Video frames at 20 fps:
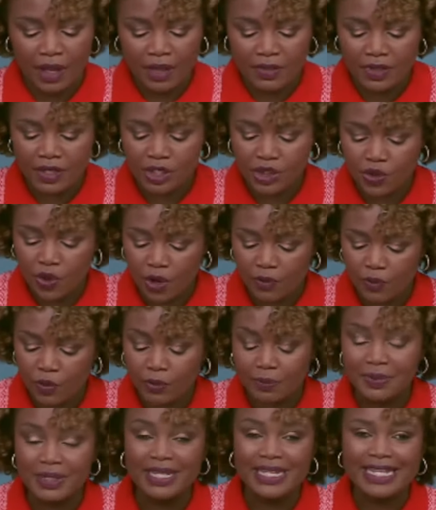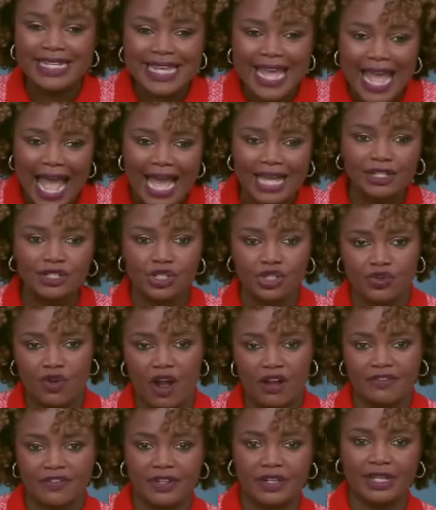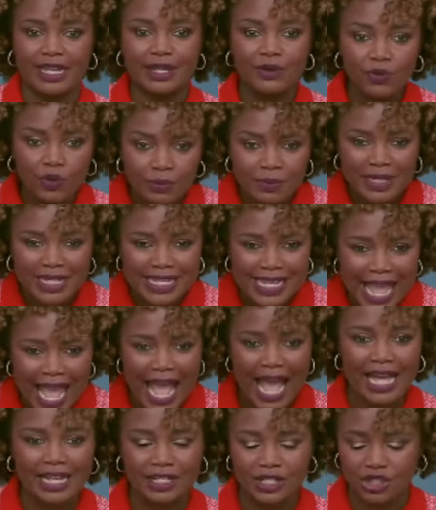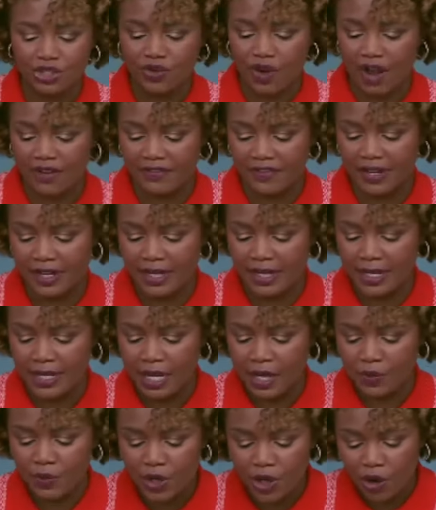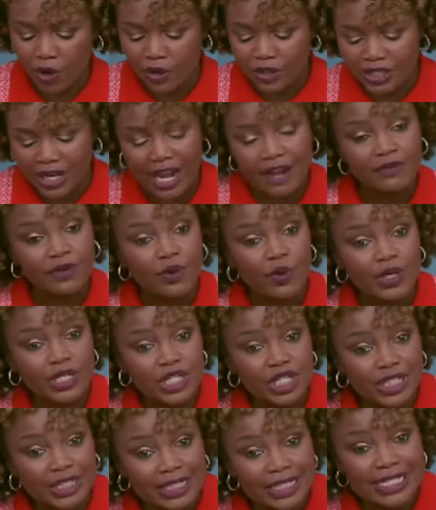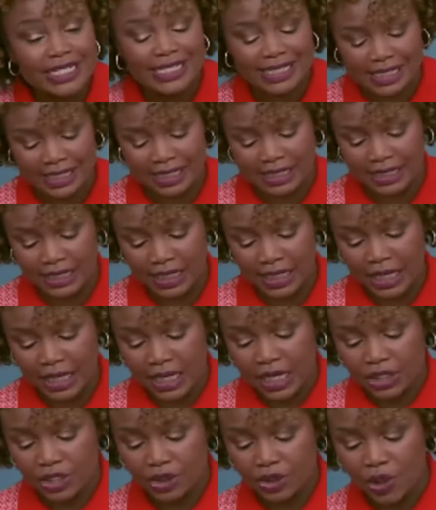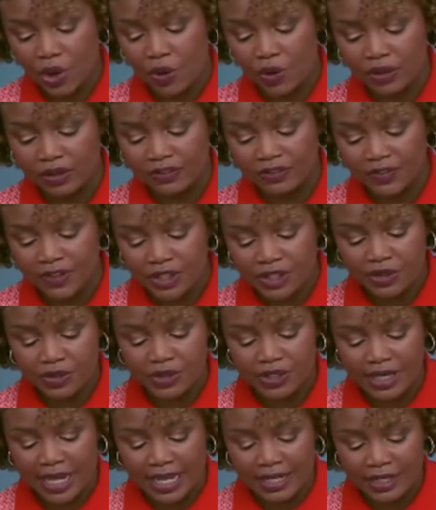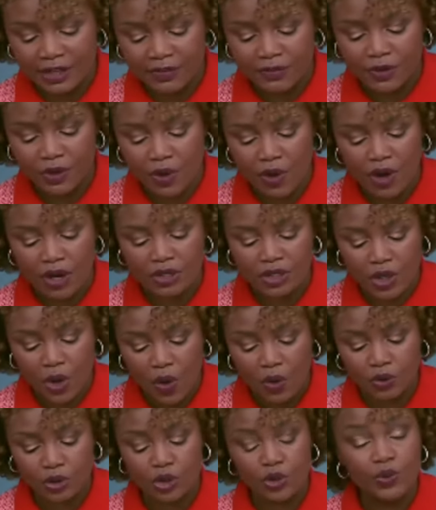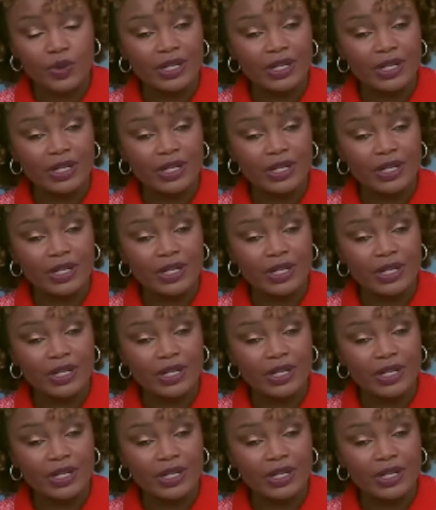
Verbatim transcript: This storm will be catastrophic. It will be catastrophic. We urge everyone to listen to local officials, and if you are told to